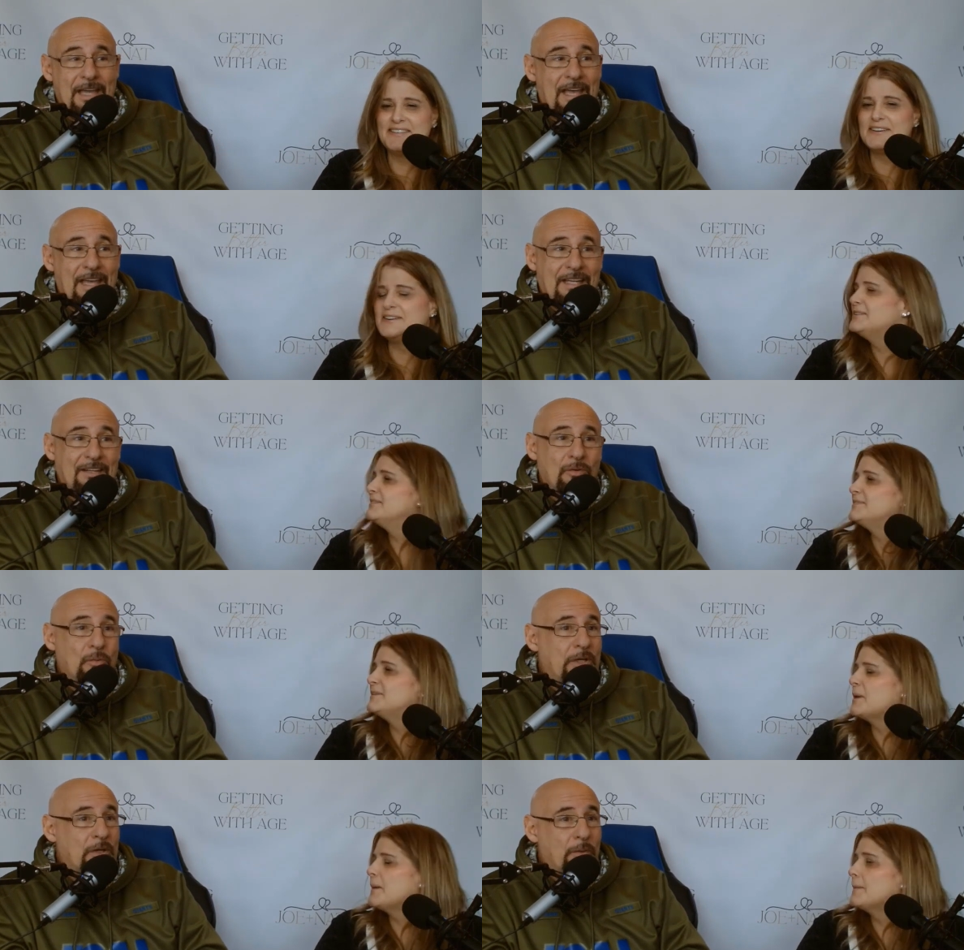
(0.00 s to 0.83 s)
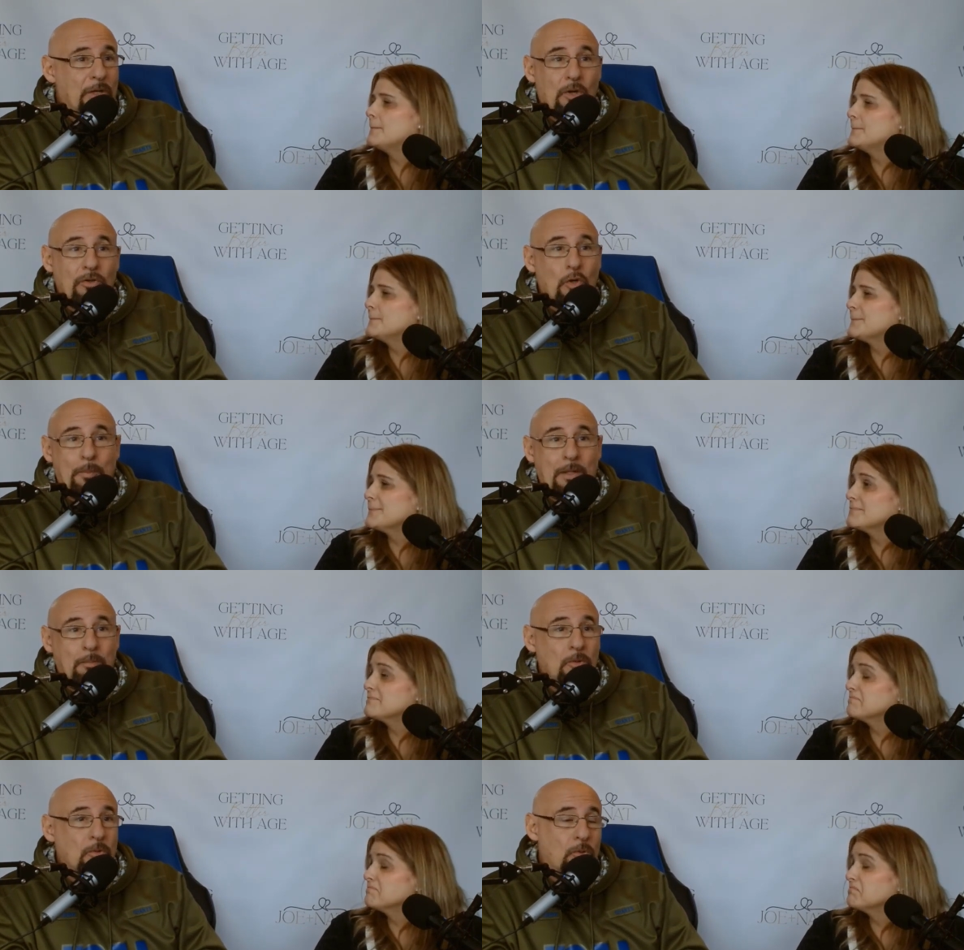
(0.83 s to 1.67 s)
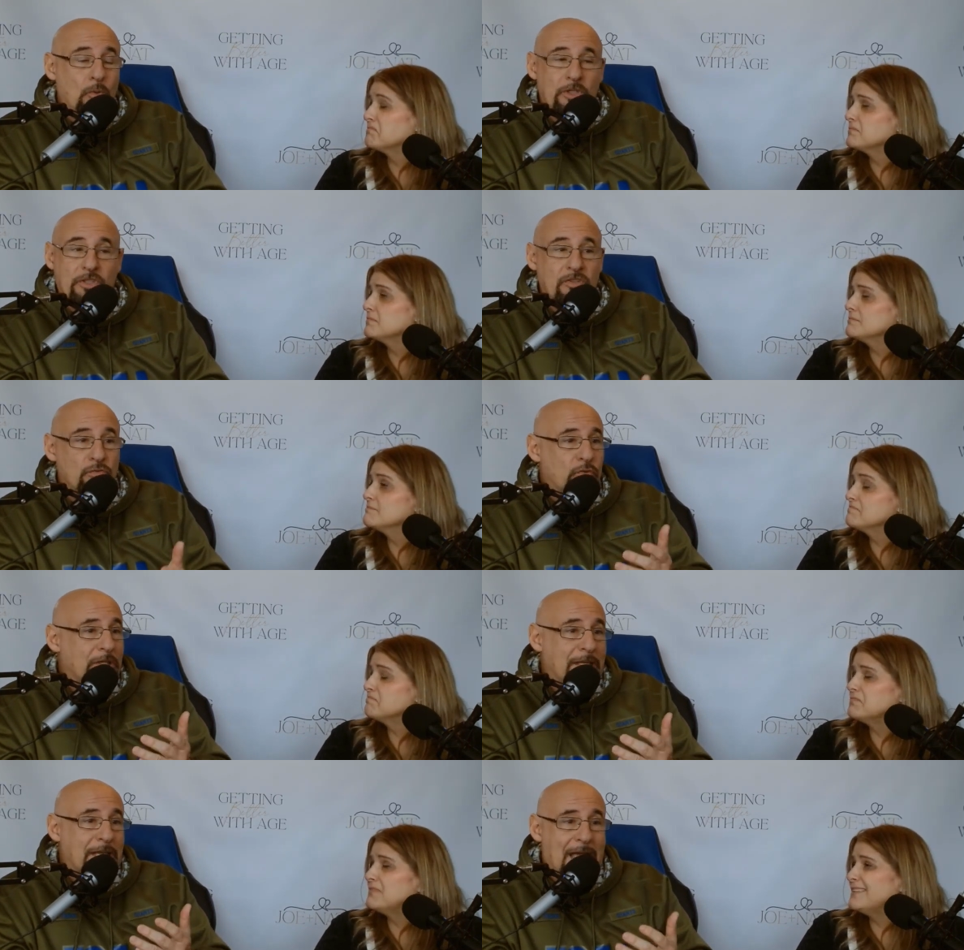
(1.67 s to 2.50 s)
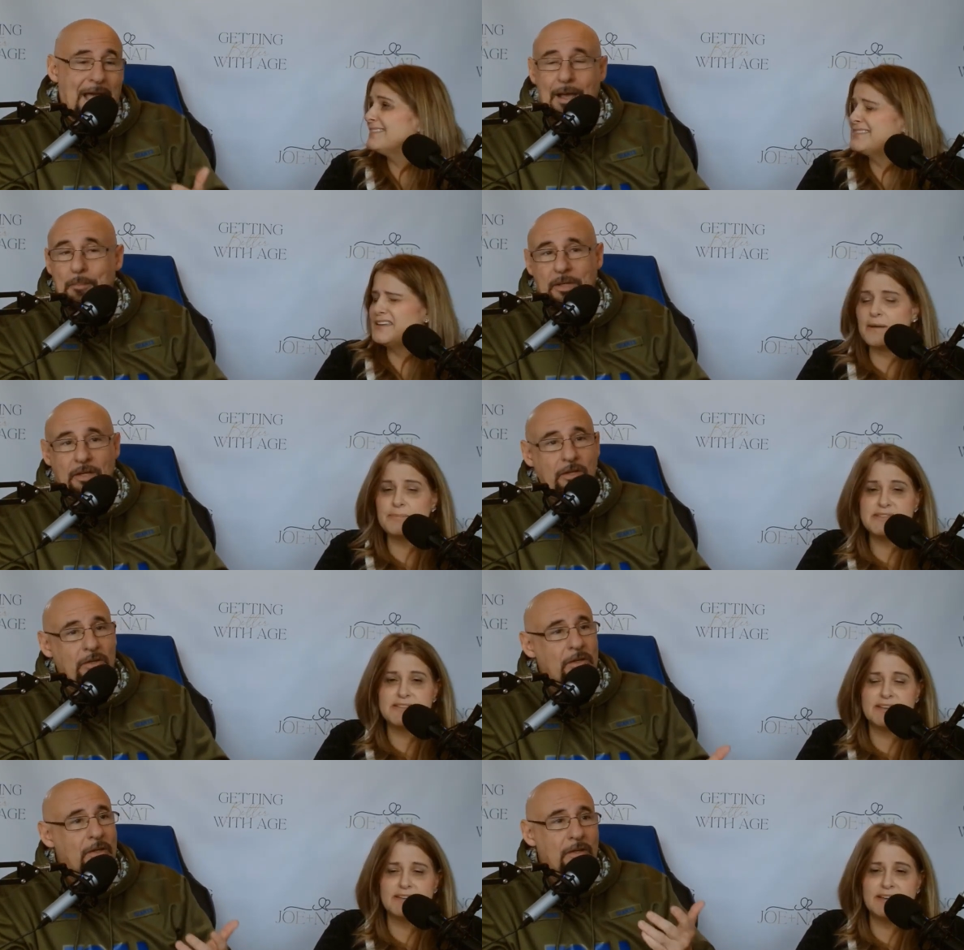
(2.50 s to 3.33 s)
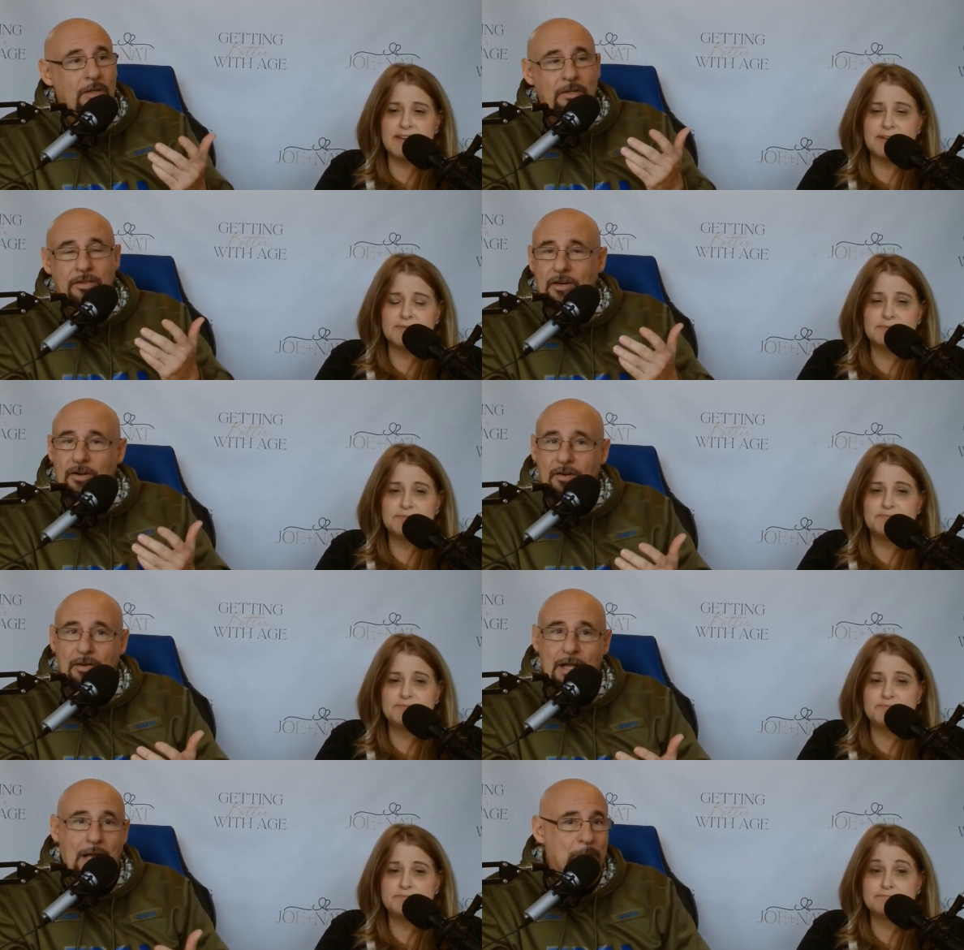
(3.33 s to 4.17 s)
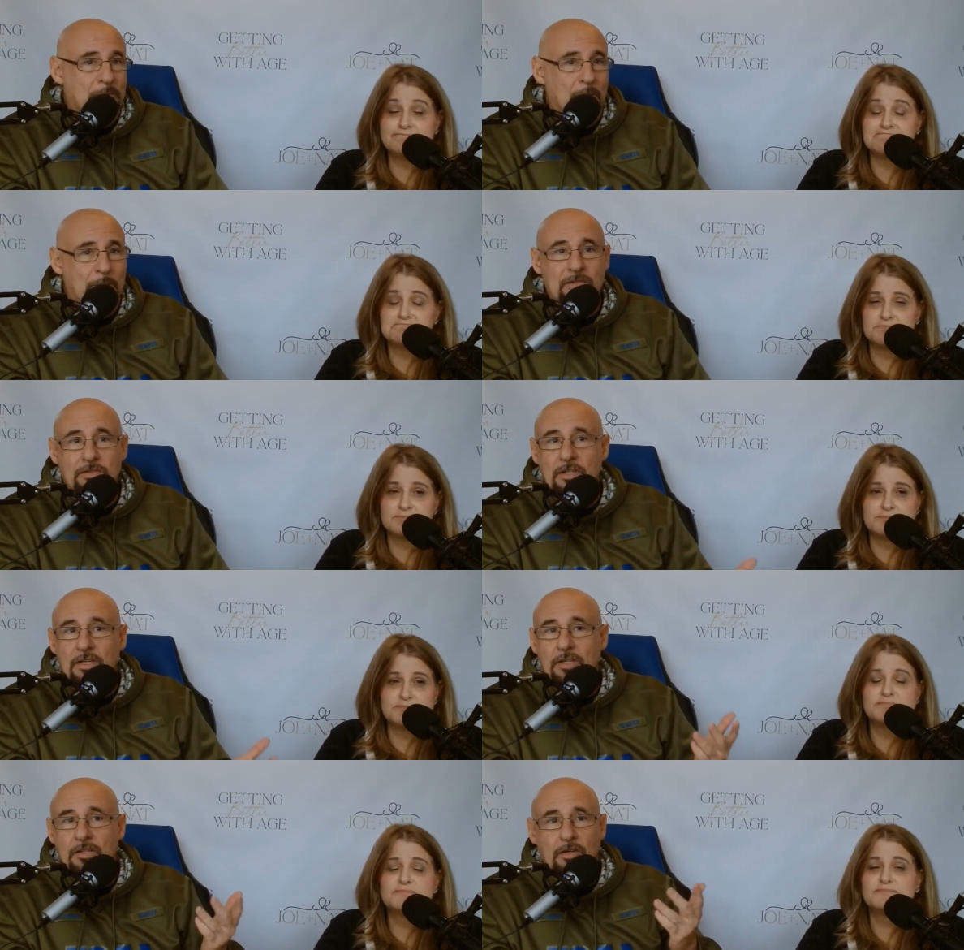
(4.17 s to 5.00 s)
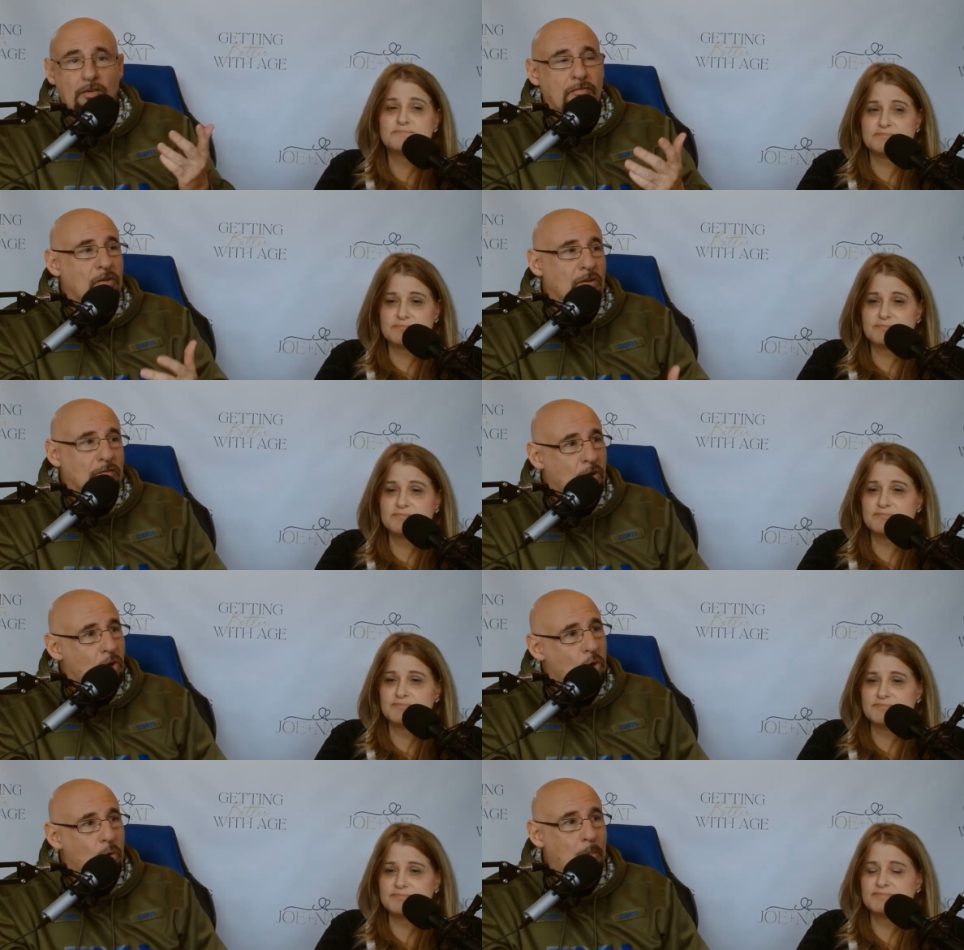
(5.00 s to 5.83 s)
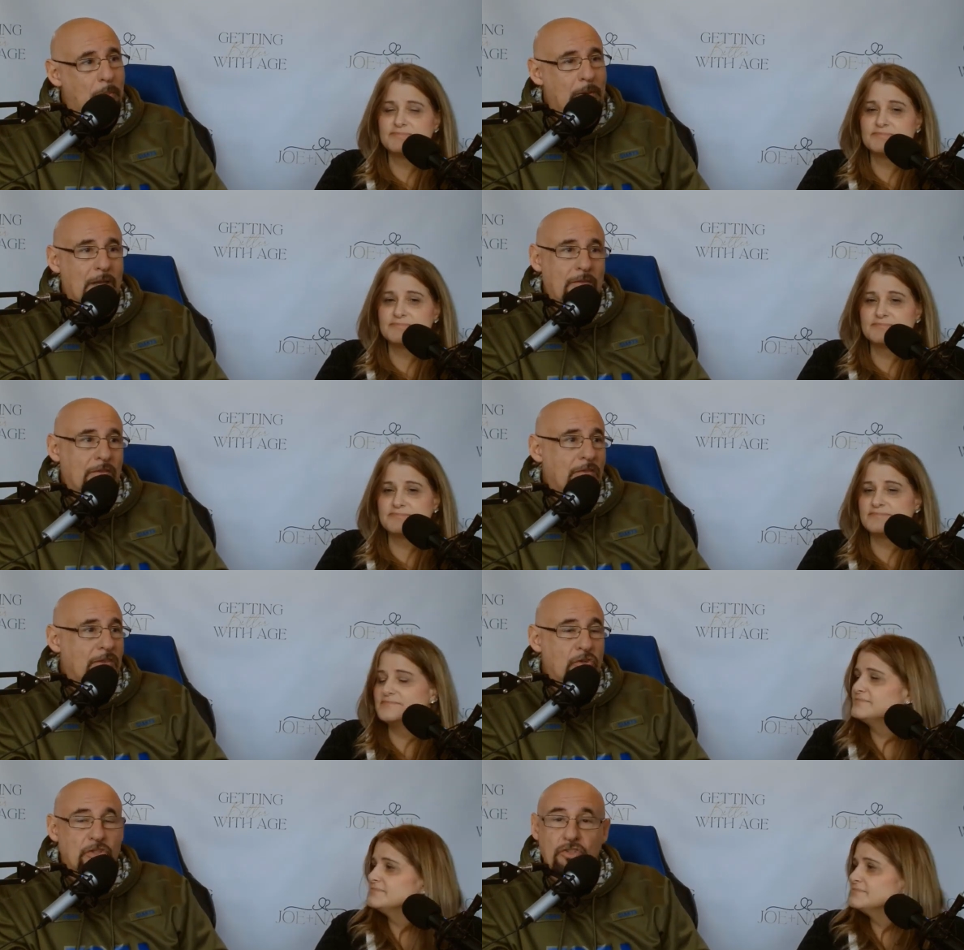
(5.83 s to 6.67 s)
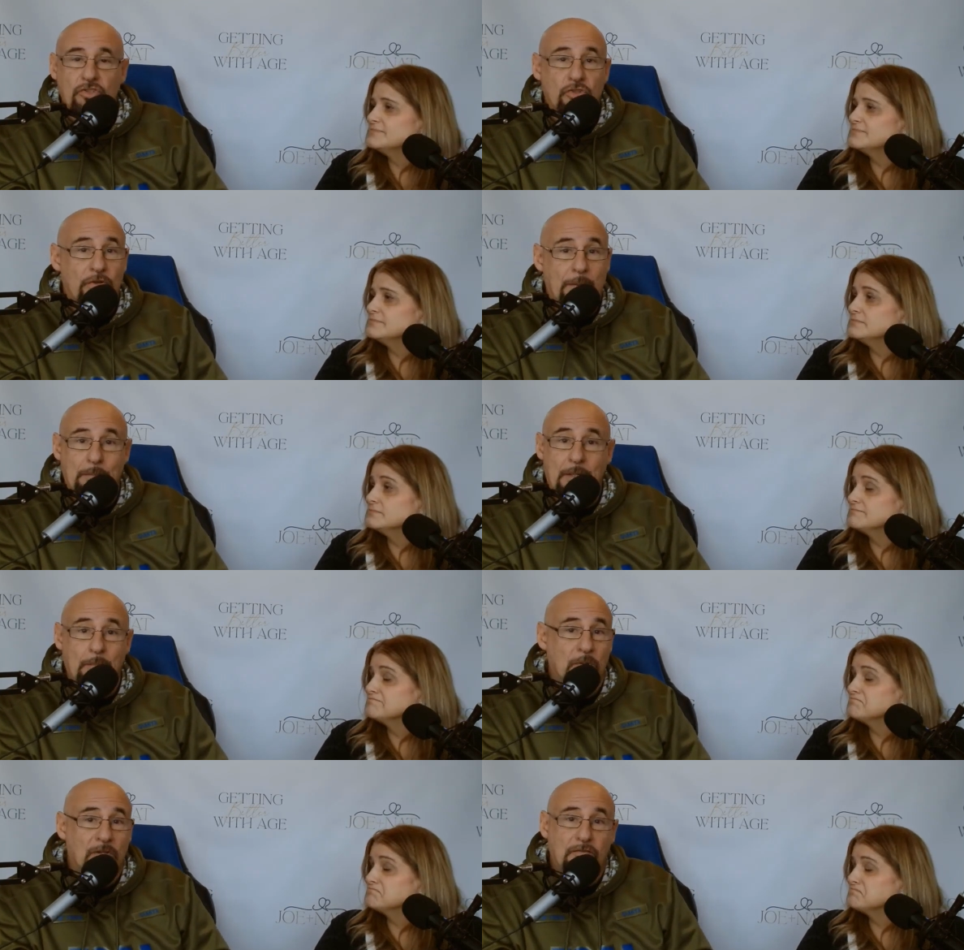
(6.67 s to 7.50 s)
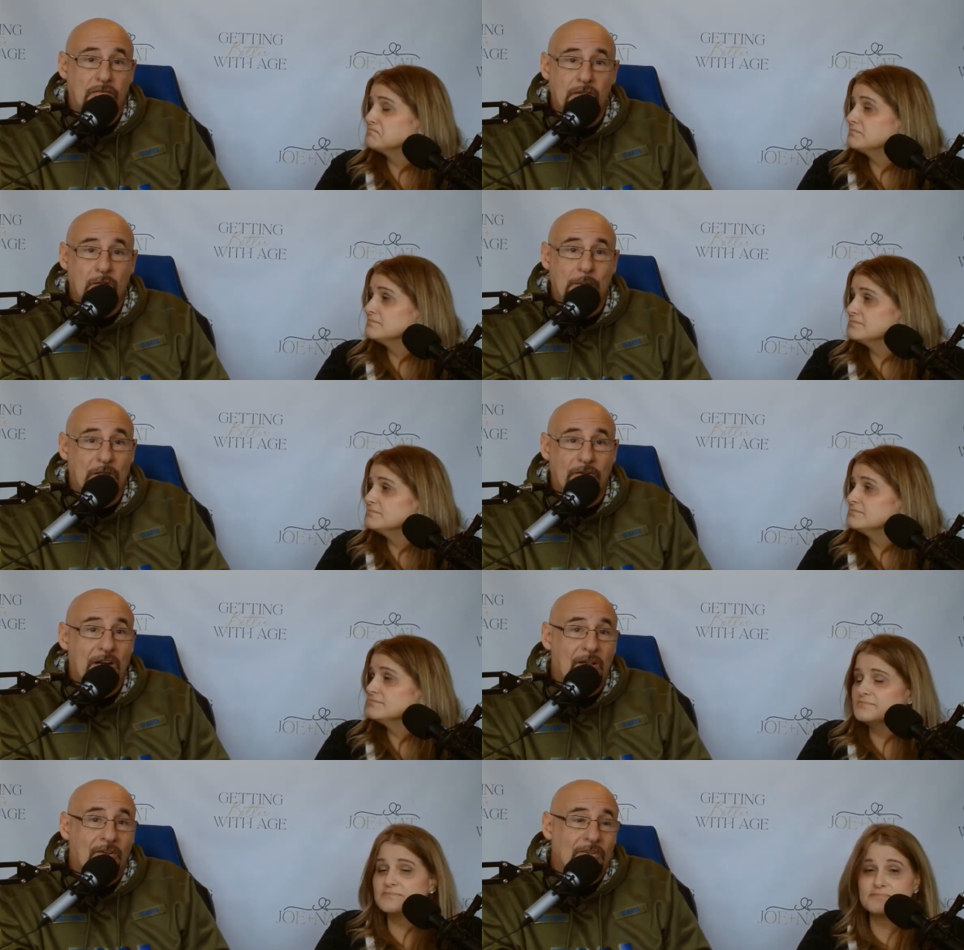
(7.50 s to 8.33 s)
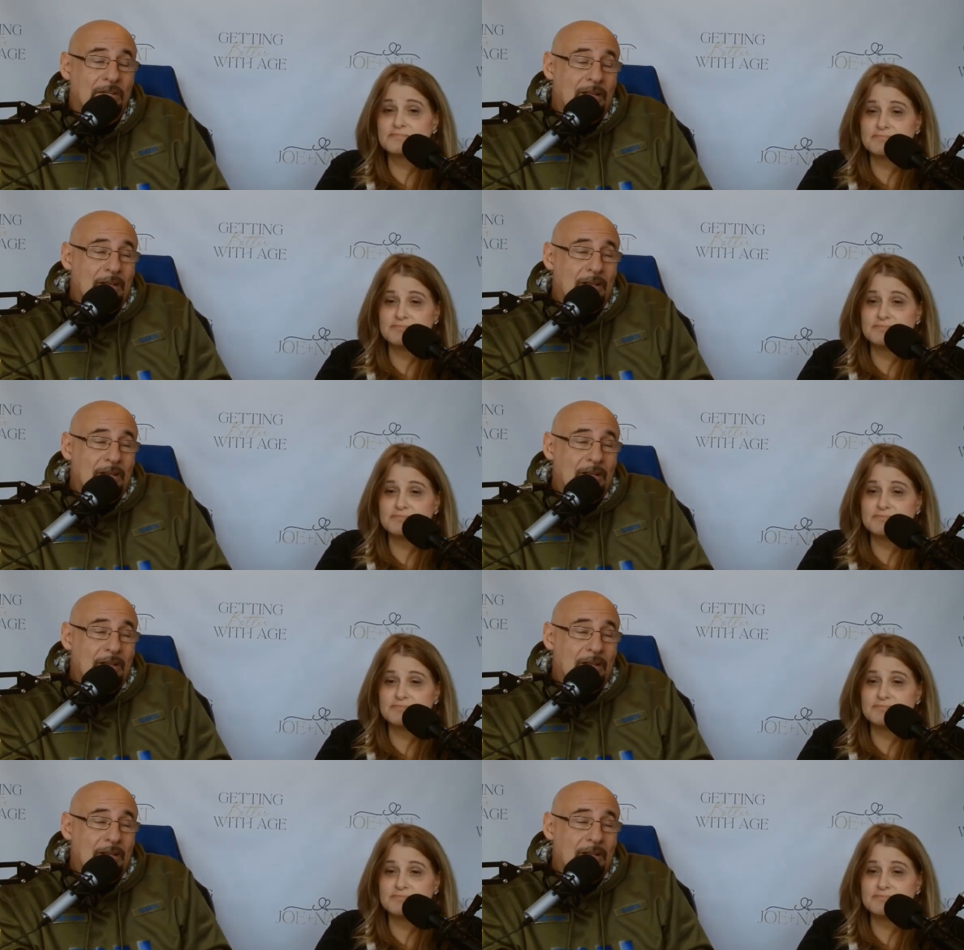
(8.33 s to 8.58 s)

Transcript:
Speaker 1: And we, we all know people who are just really happy. The opposite, yeah. They're optimistic, they're full of hope, and they're just great people and fun to be around.